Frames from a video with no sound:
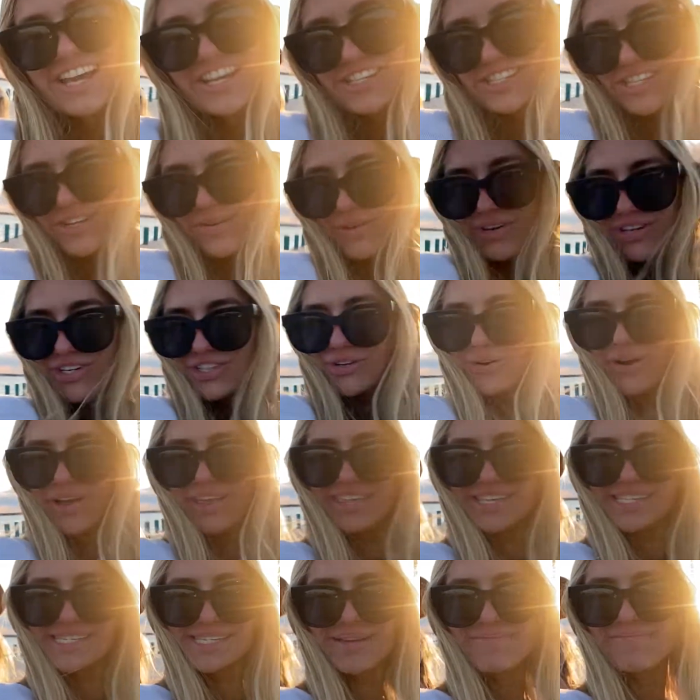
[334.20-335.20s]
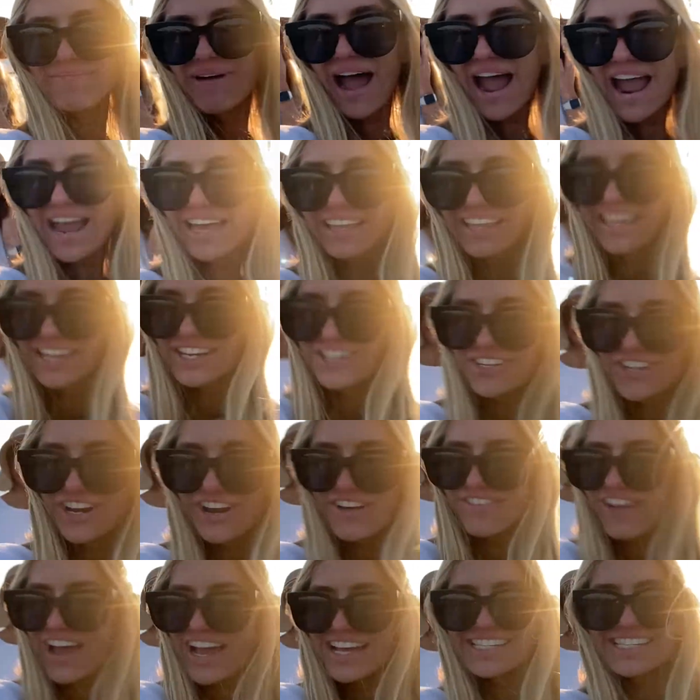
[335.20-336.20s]
So enjoy this compilation
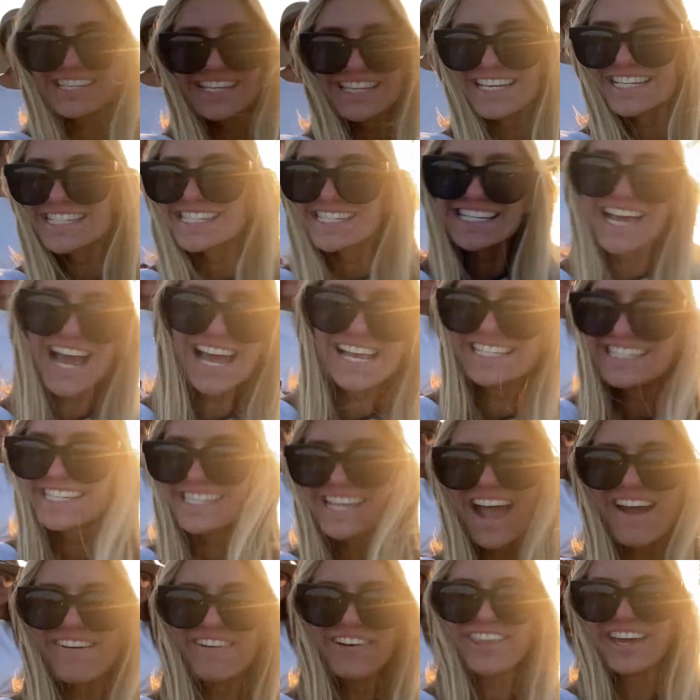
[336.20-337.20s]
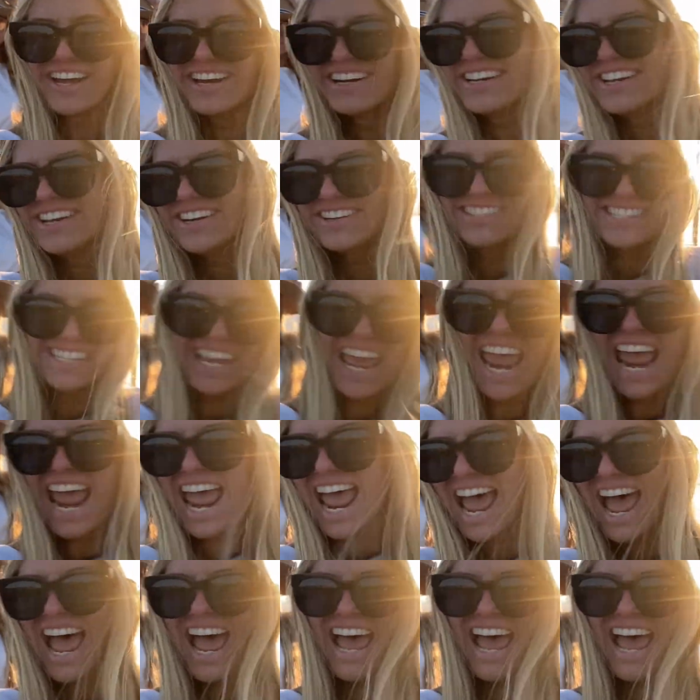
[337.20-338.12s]
of us in the sunset with our new tan.